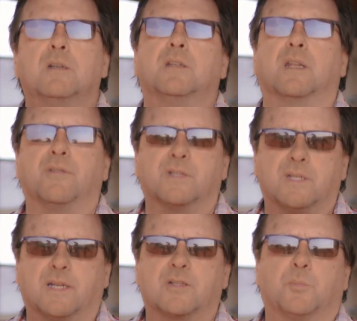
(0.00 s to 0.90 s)
to give us
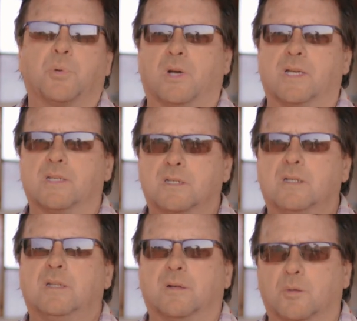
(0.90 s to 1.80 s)
an extra prize
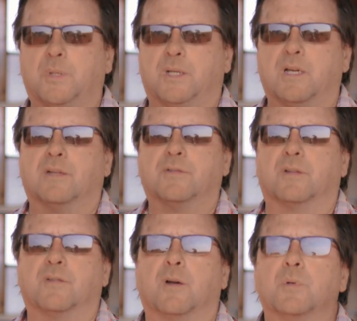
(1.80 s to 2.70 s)
here on PEI for
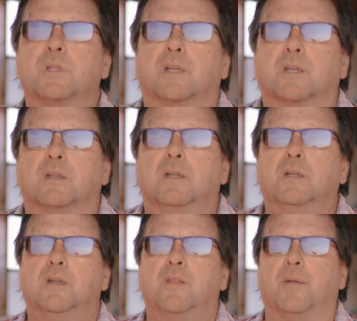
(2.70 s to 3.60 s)
the farmers
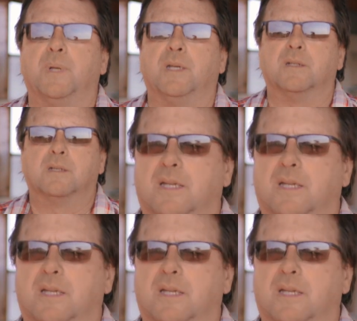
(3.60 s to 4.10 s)
that meet it.